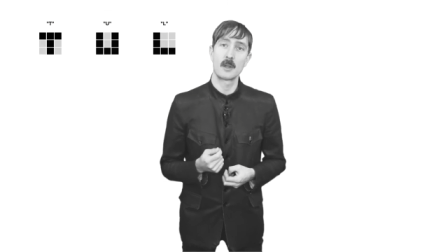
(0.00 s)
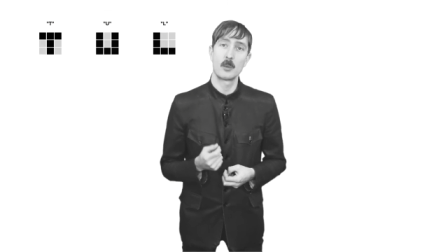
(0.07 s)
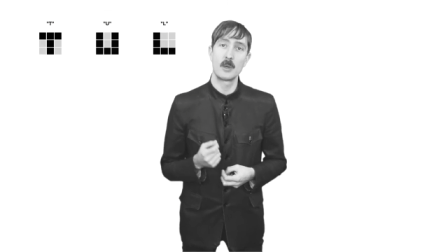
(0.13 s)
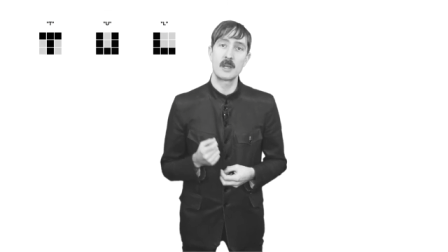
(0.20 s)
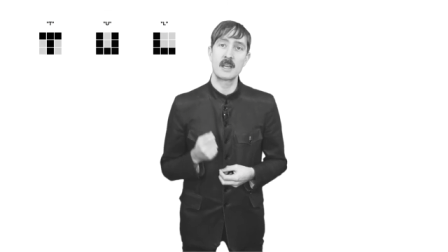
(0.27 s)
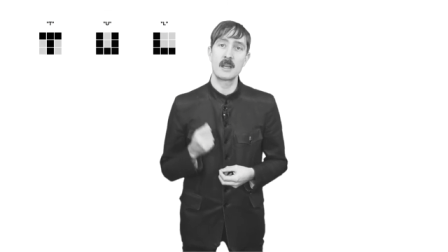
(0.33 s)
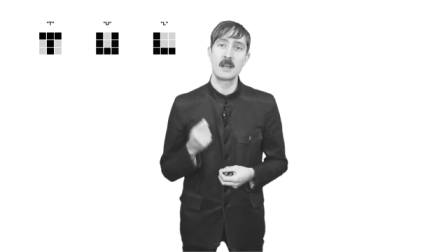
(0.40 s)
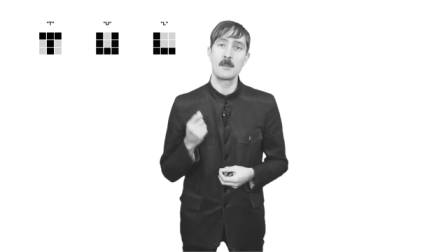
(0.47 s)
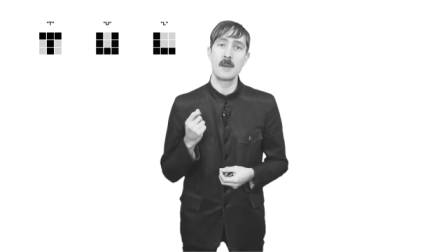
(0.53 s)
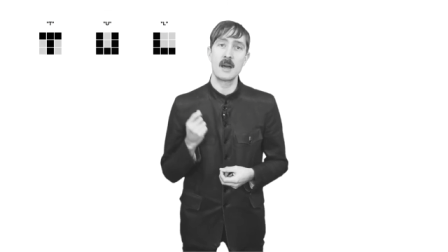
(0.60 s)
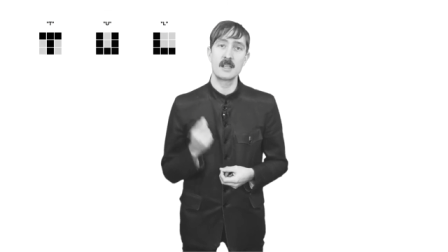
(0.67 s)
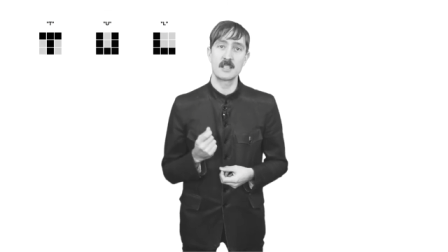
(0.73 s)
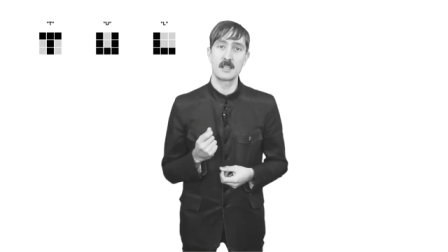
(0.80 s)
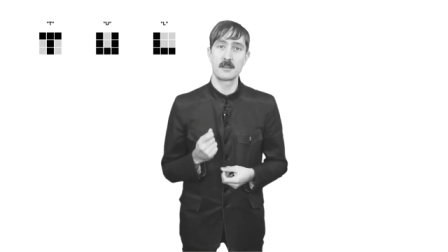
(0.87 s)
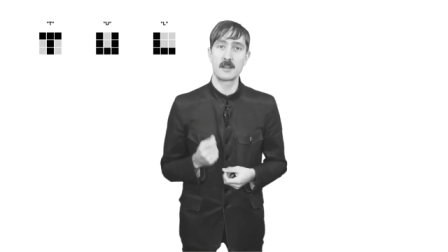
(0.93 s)
we can
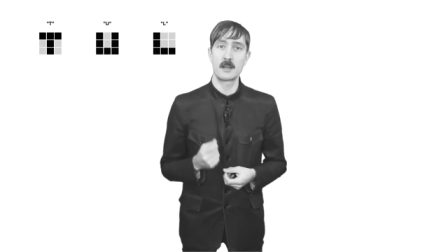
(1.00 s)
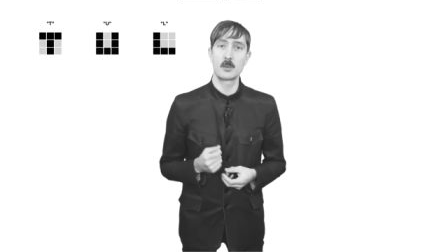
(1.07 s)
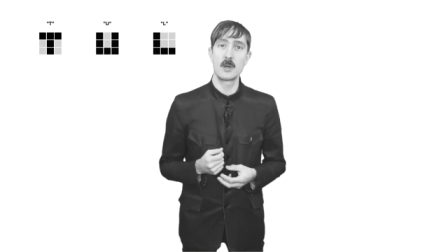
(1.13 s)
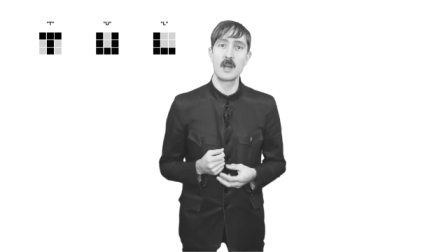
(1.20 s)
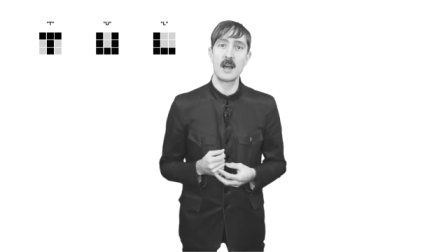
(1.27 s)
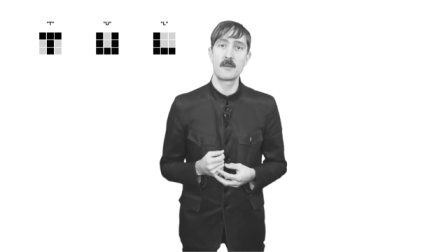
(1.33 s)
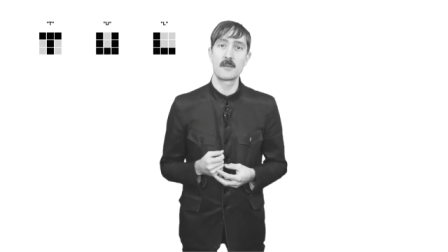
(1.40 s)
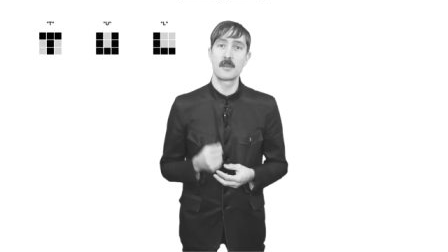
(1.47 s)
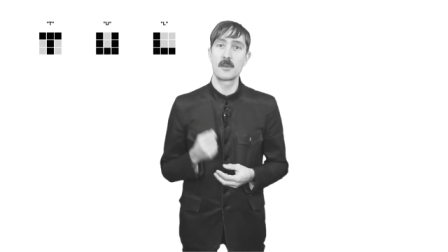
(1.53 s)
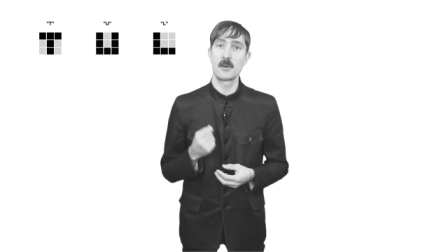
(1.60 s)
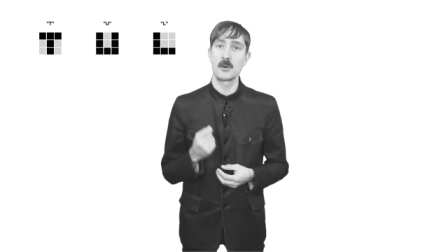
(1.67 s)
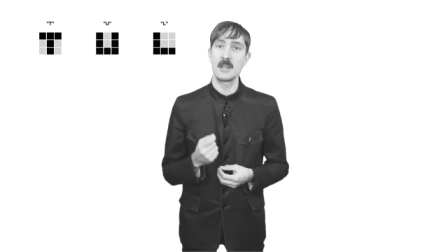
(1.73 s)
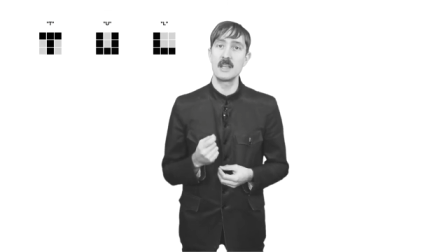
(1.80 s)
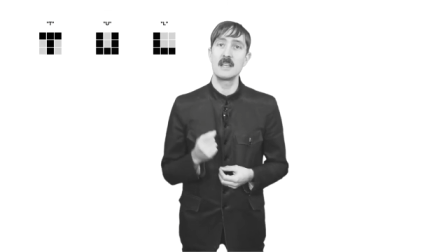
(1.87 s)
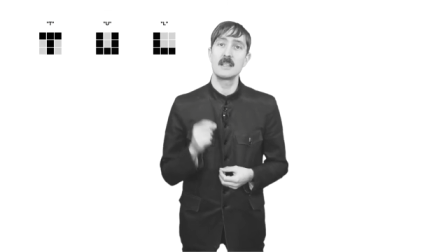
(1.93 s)
imagine that we have
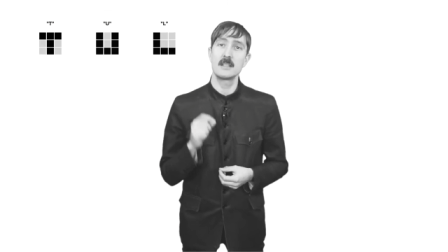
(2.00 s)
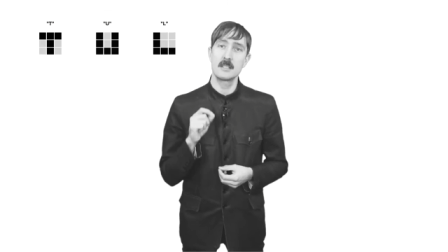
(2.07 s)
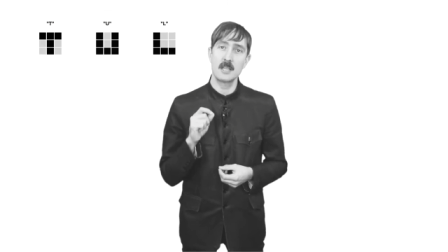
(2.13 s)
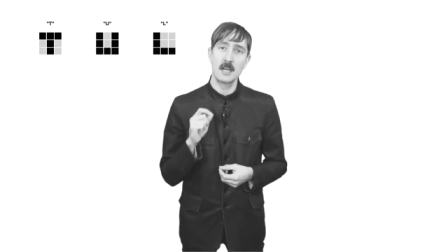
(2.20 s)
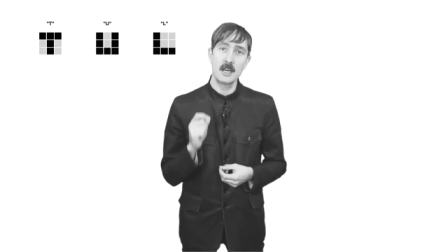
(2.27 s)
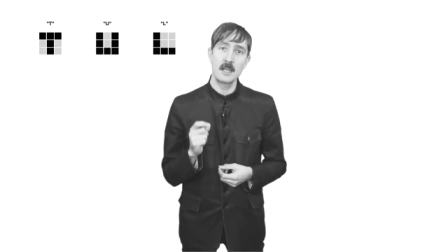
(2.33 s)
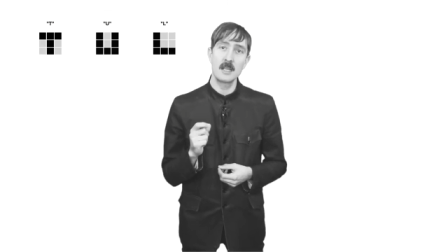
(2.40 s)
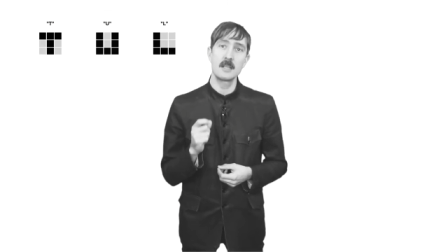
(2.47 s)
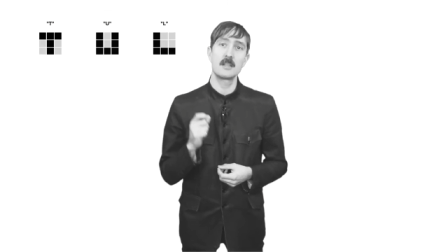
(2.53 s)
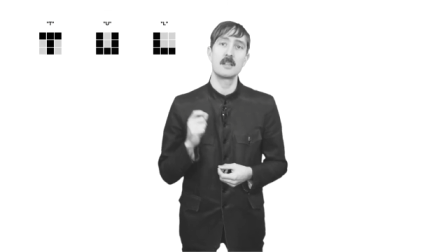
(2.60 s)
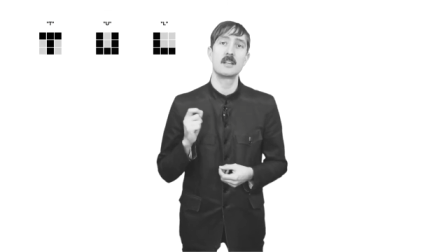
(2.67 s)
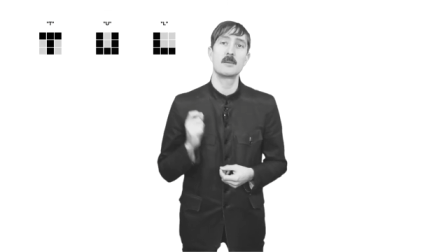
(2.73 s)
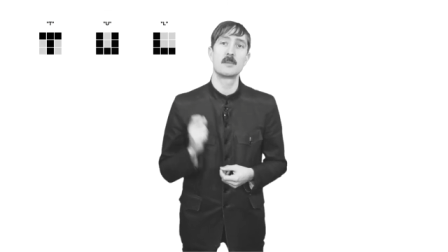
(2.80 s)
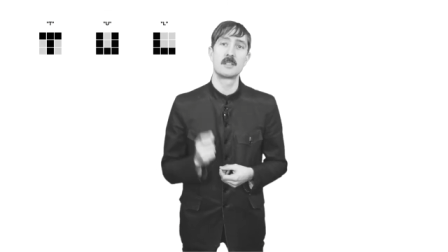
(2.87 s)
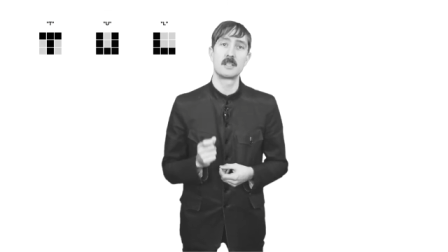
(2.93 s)
three tiny
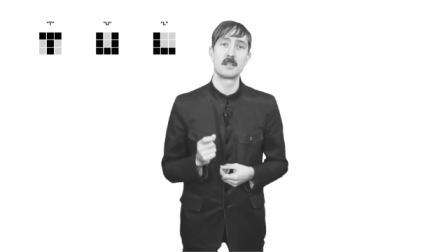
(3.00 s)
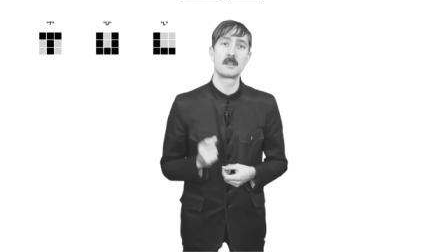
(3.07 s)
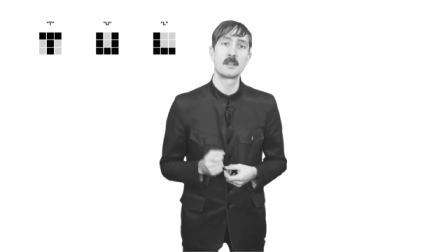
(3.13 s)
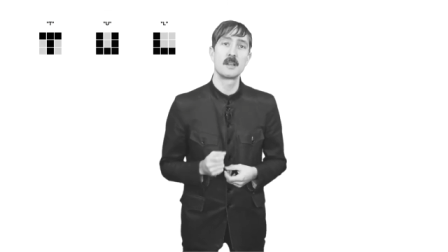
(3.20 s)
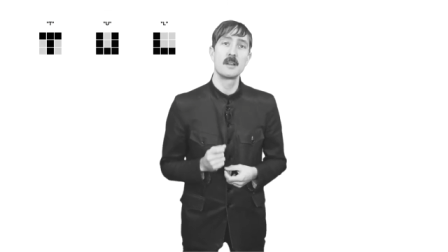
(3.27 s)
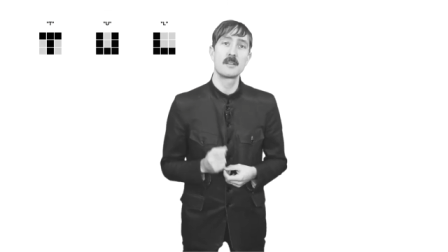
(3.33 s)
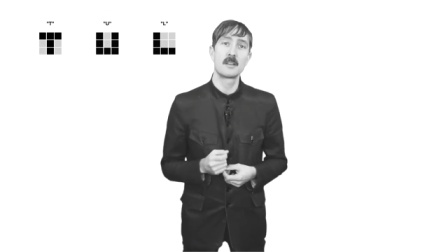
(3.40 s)
images